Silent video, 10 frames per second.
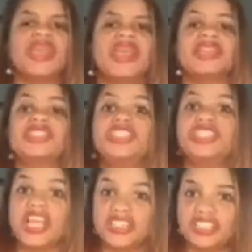is
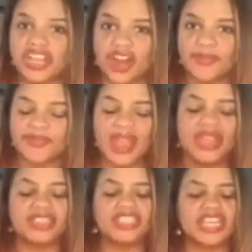ginger.
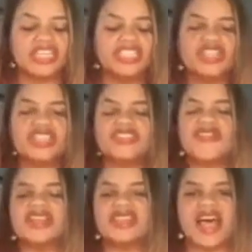Ginger is
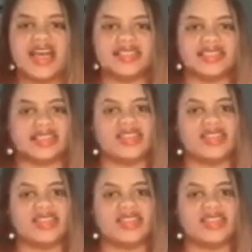fantastic.